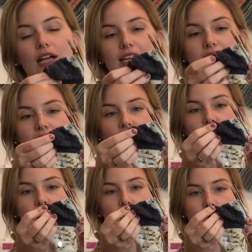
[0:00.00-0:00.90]
I did the
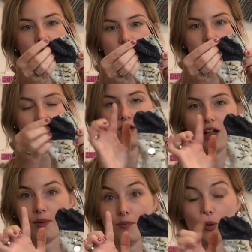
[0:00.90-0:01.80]
fish lips kiss heel
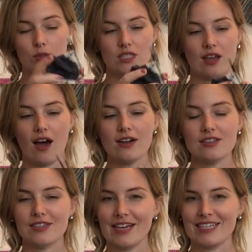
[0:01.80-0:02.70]
on both
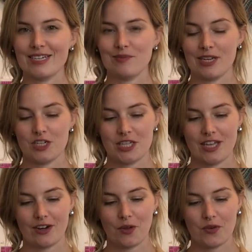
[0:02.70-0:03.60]
socks. I didn't mention
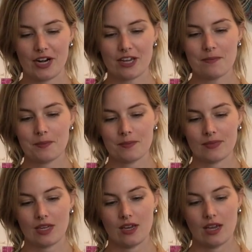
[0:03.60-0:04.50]
that already.
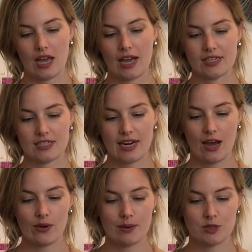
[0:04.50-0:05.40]
And
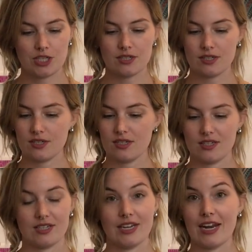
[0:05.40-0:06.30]
now I'm
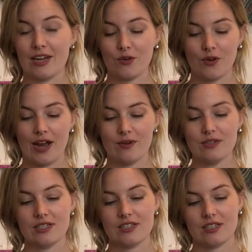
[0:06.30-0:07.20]
just knitting
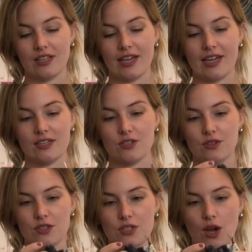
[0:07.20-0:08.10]
around until I get to
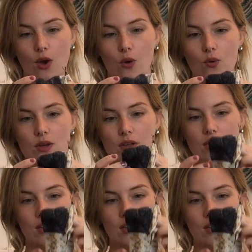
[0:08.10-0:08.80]
the toe.